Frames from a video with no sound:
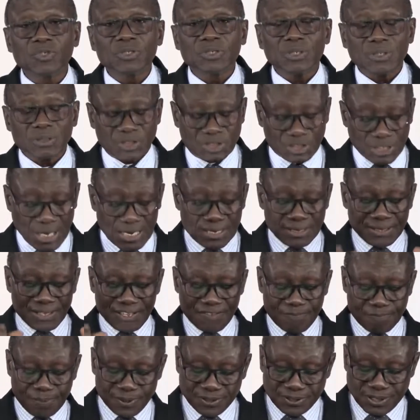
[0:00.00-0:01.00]
shared
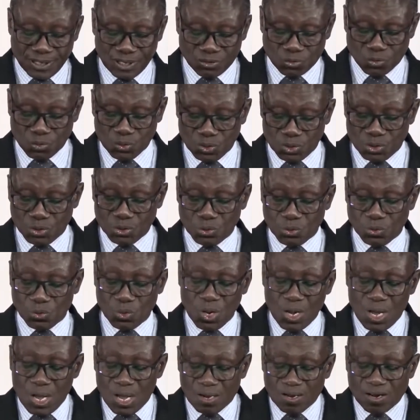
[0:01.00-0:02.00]
these pictures with you,
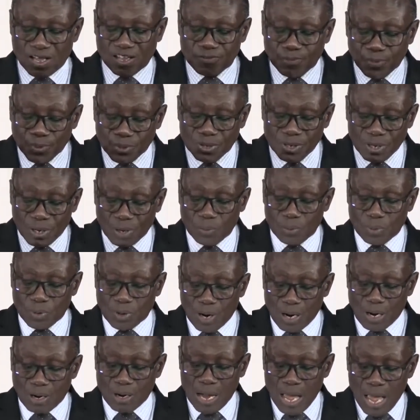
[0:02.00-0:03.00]
and I've spoken
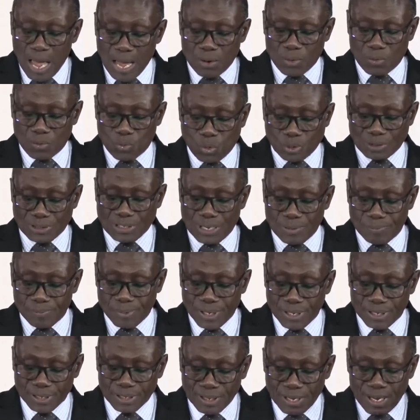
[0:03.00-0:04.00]
of what they
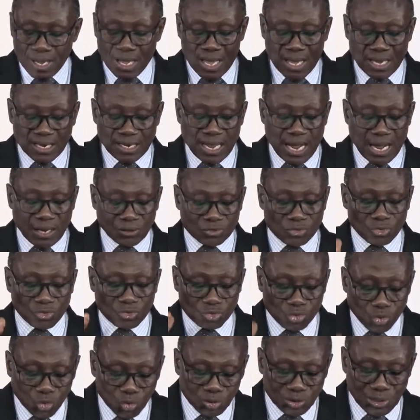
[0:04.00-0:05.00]
mean and how to
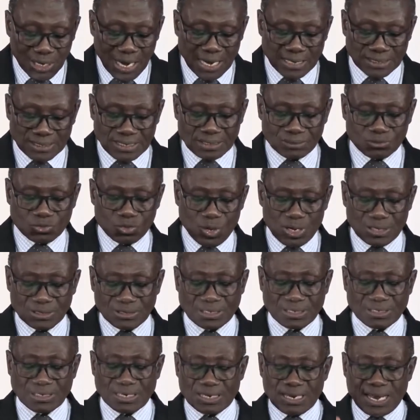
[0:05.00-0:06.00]
choose either to
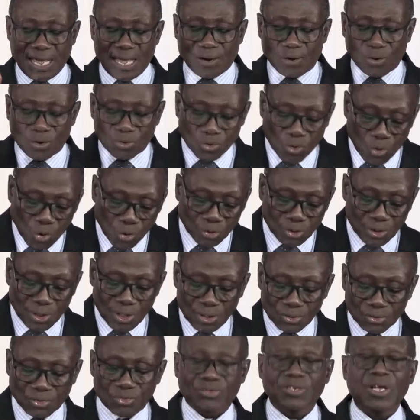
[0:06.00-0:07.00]
enter the narrow
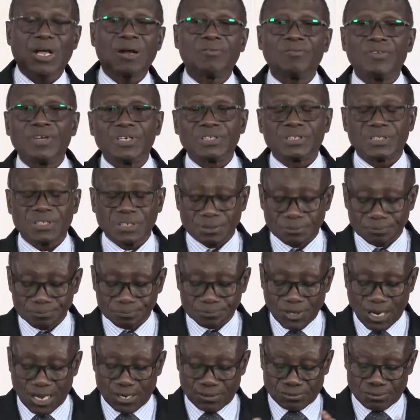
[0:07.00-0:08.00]
road to salvation
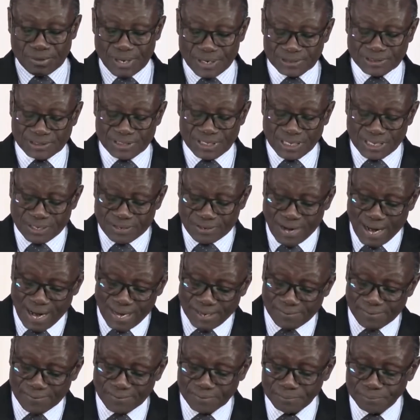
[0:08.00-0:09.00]
and rest in
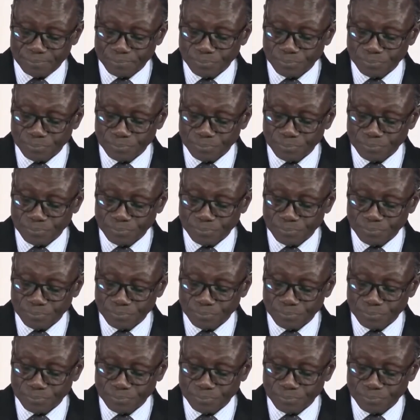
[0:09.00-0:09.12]
Christ,